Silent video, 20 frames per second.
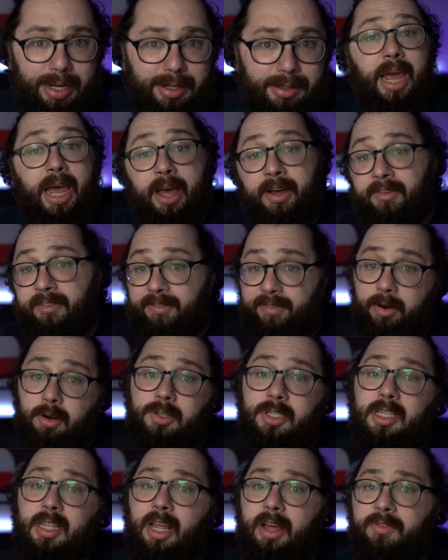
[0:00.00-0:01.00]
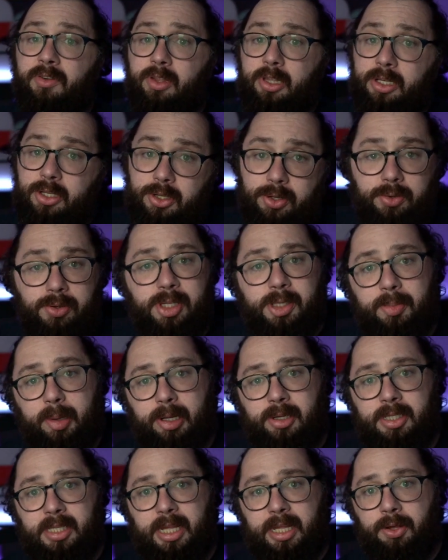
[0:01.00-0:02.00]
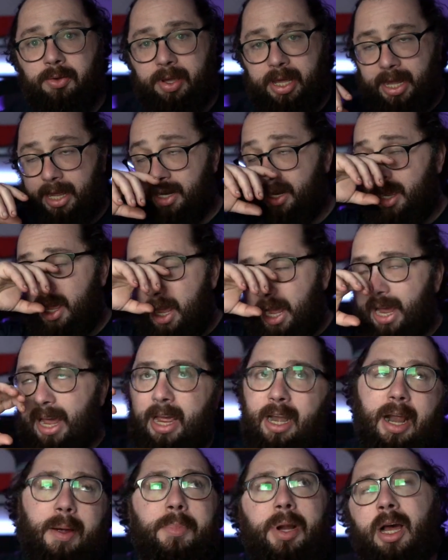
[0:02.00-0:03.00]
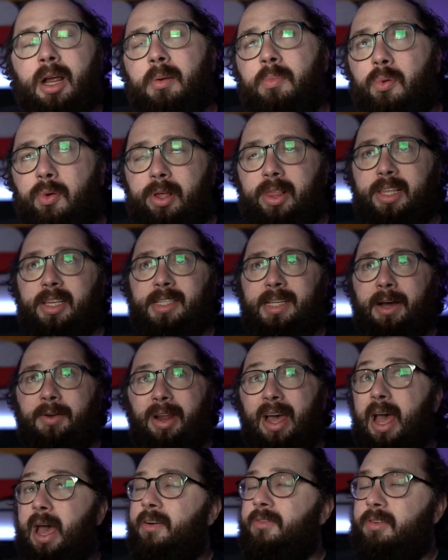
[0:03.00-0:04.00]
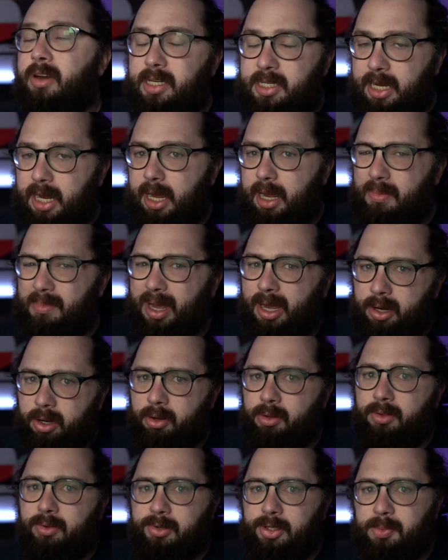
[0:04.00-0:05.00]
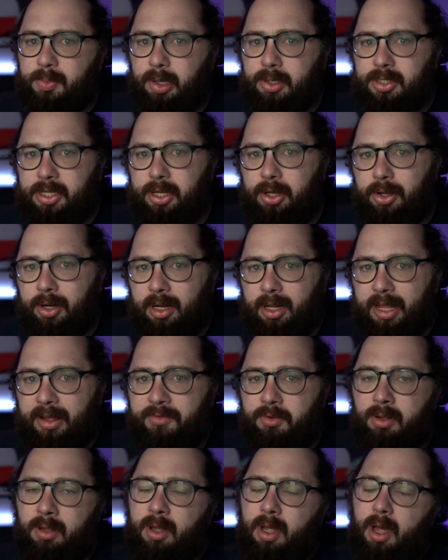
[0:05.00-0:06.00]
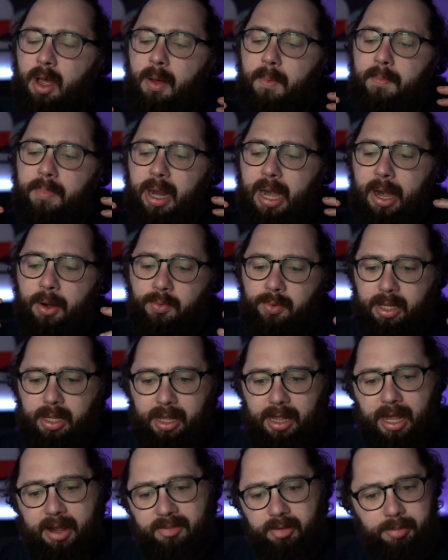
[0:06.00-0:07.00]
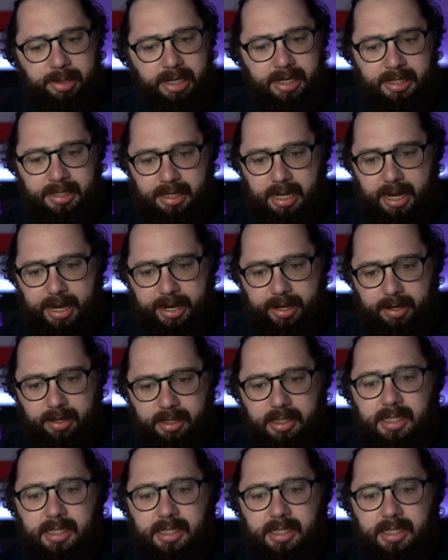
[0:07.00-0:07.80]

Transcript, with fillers: Okay, at first level, the two spells that you get, and I'm not going to point this out every time I go through spells that you get a level, but I really like from a design